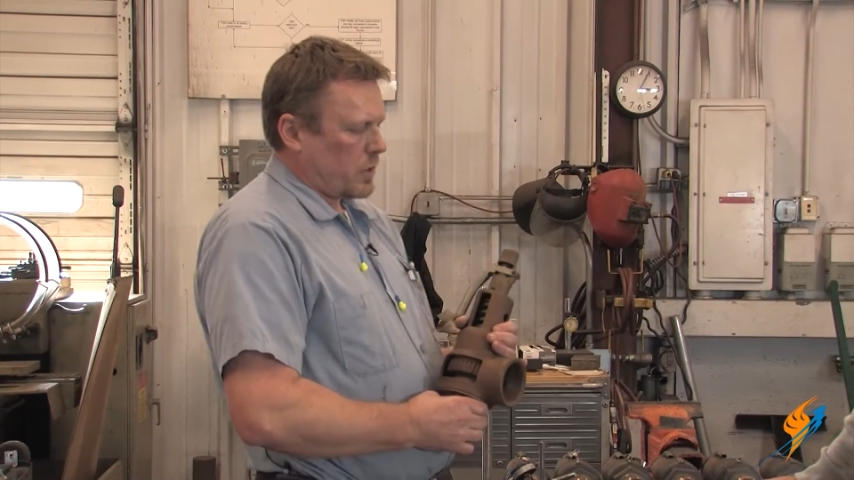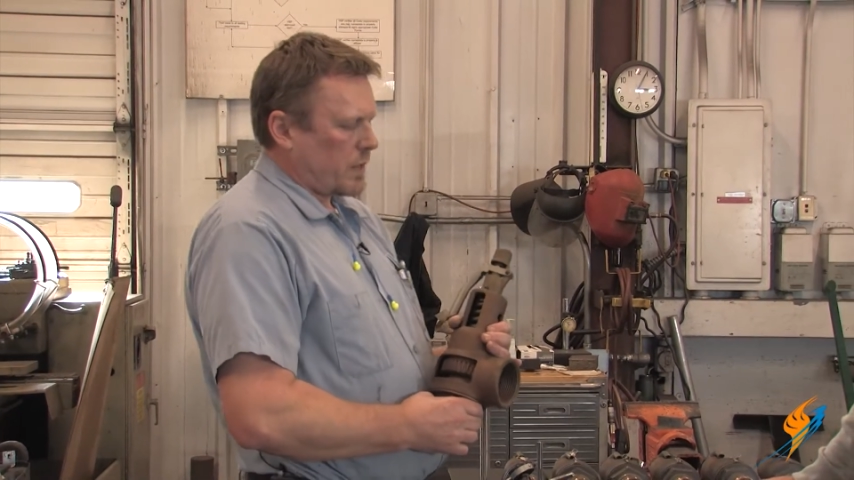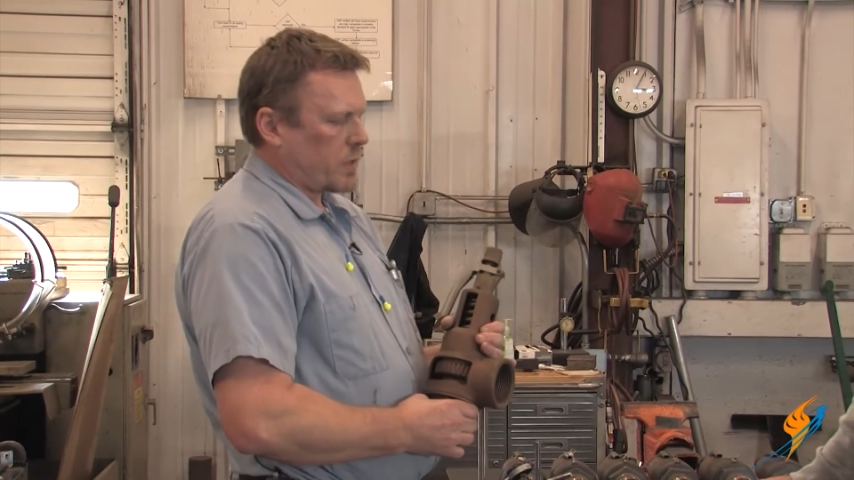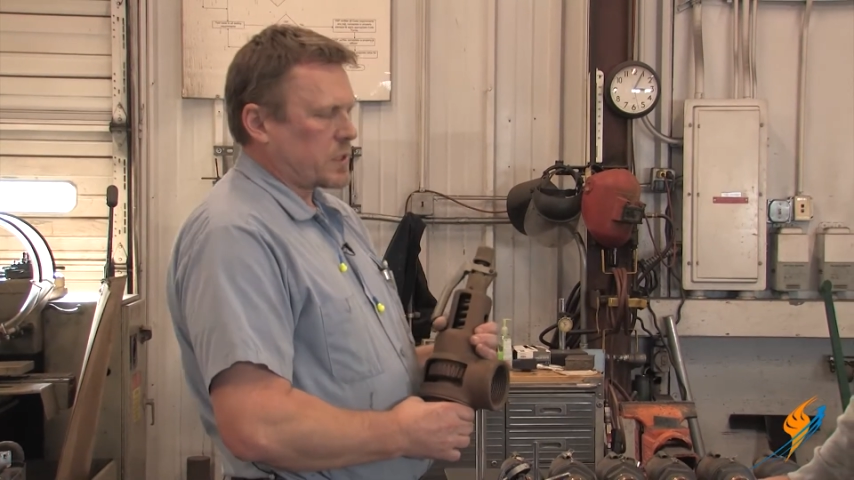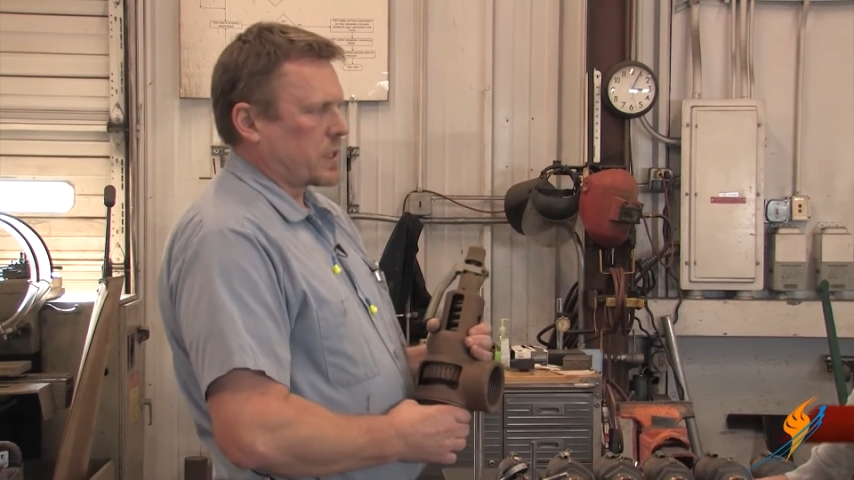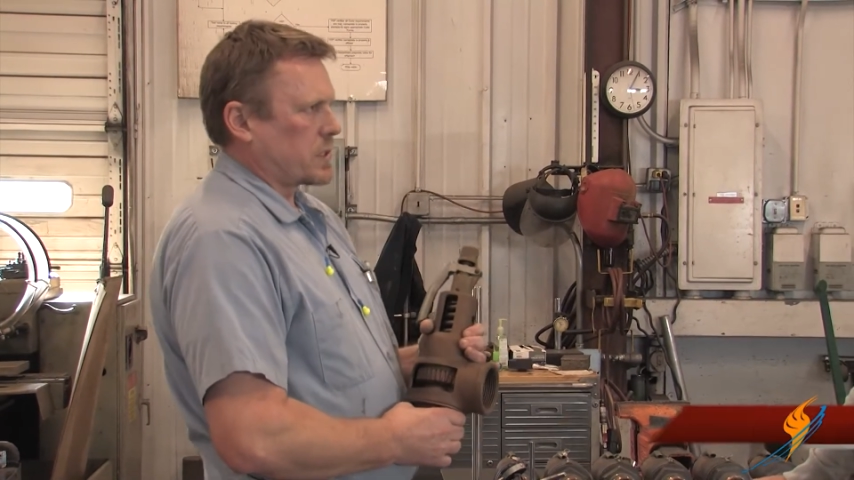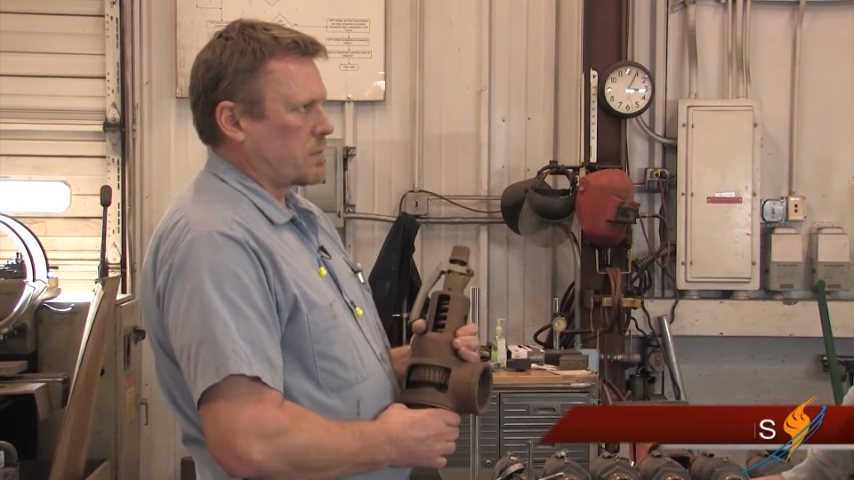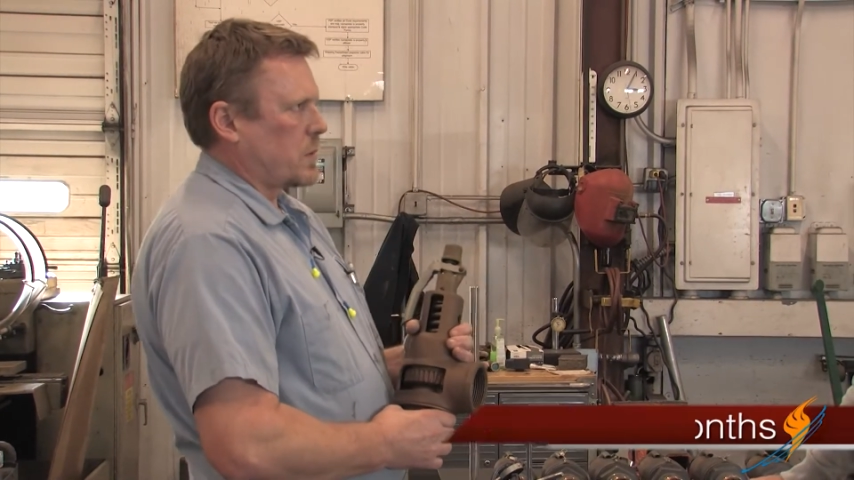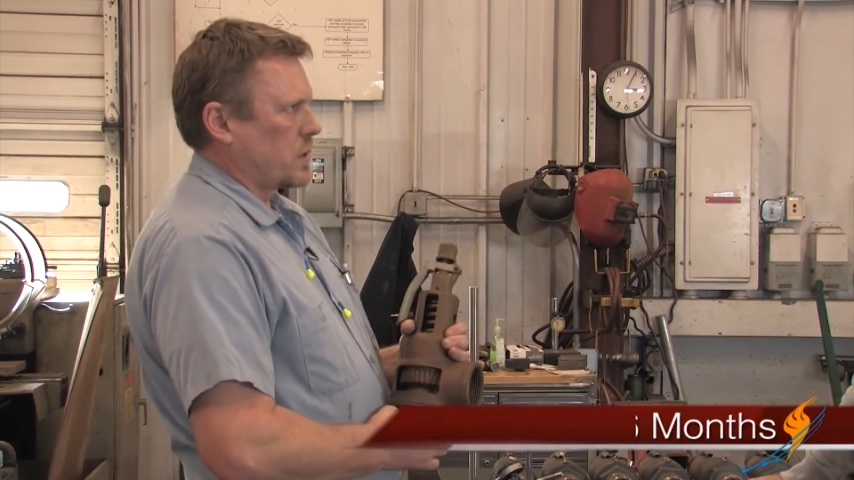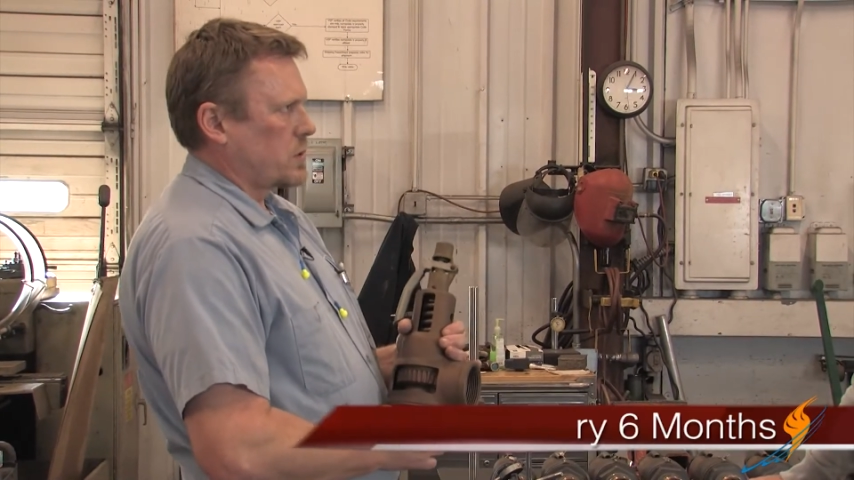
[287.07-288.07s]
it every
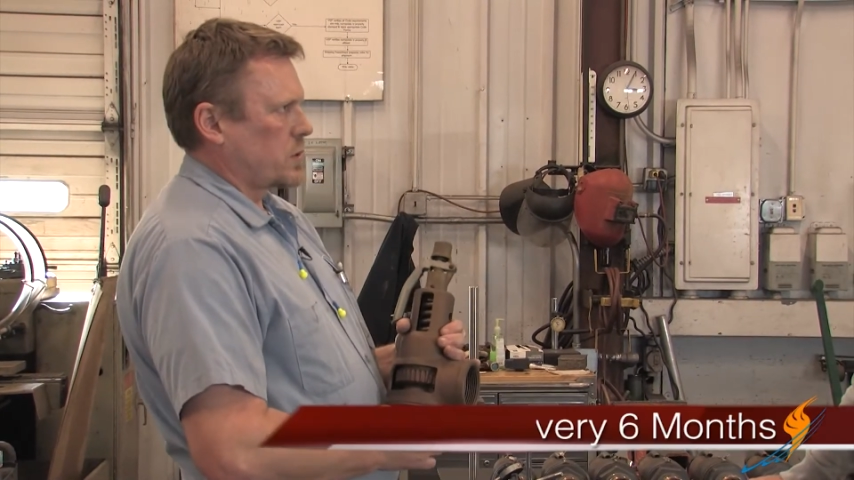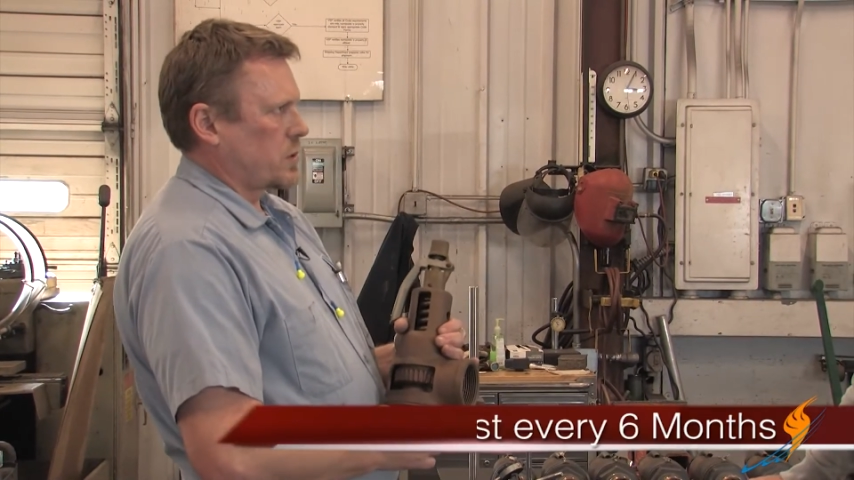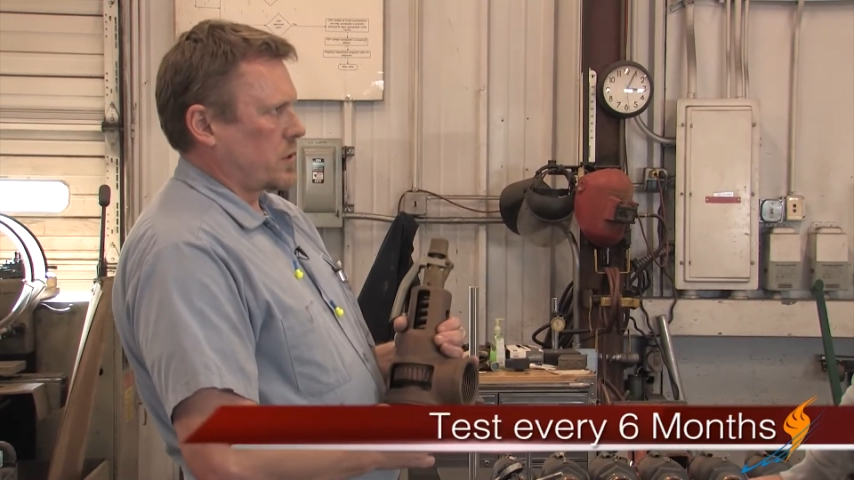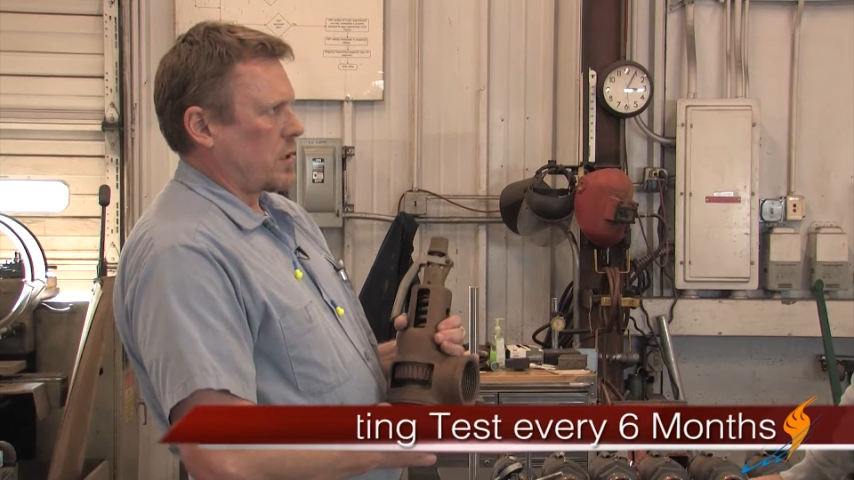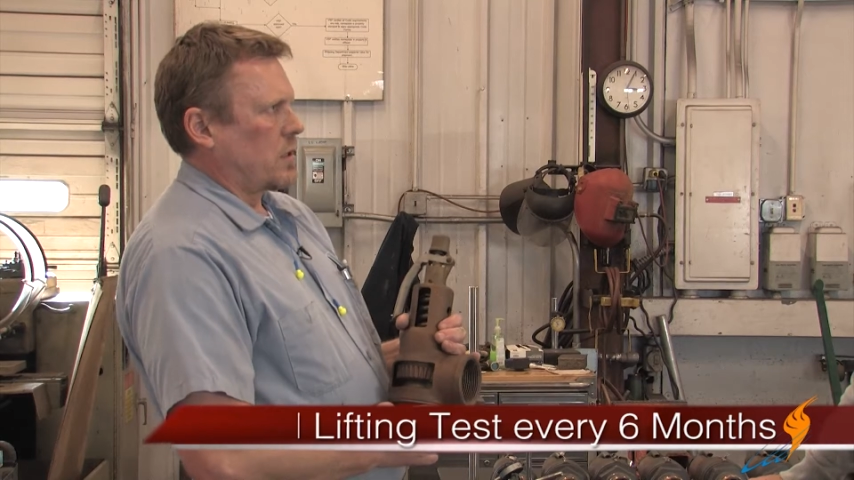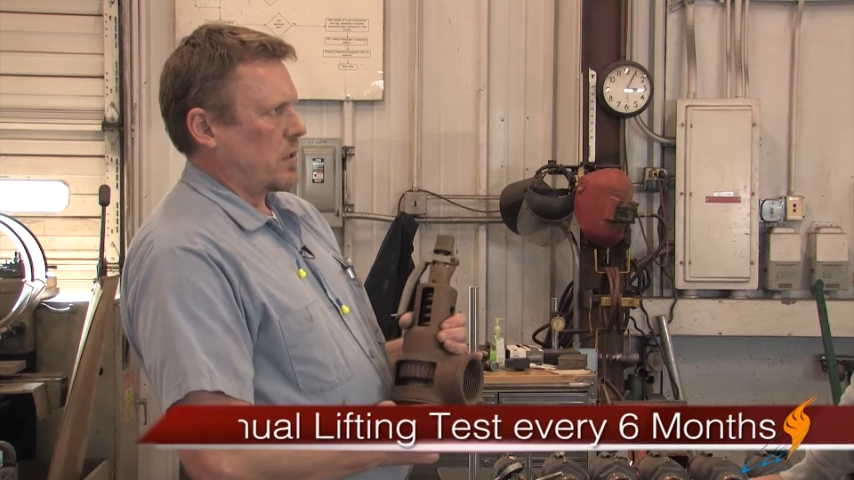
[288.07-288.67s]
6 months.